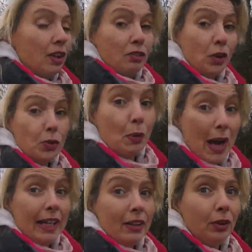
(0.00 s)

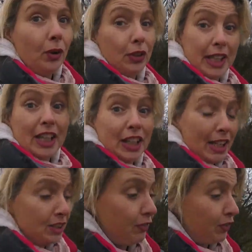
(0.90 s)
runway, or near the
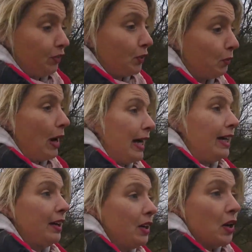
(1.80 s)
end of the
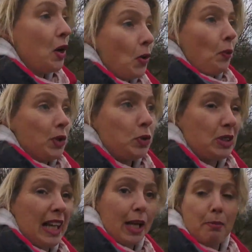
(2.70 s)
runway, which
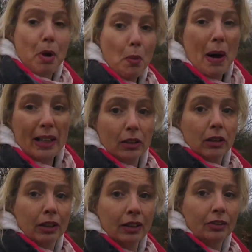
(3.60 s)
was like a mobile
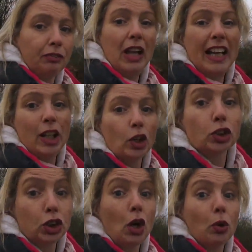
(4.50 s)
flight
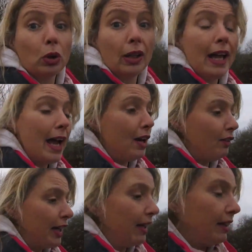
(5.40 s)
control
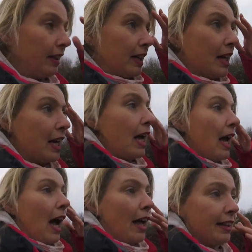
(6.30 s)
area.
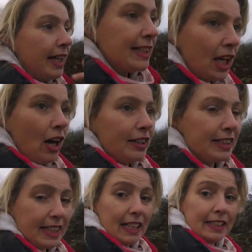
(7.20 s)
And this hard
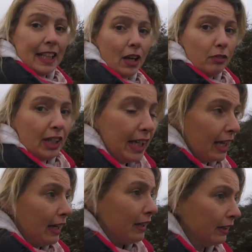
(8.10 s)
standing over
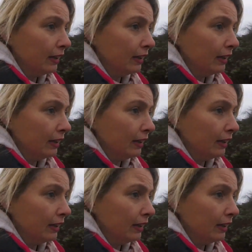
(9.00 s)
here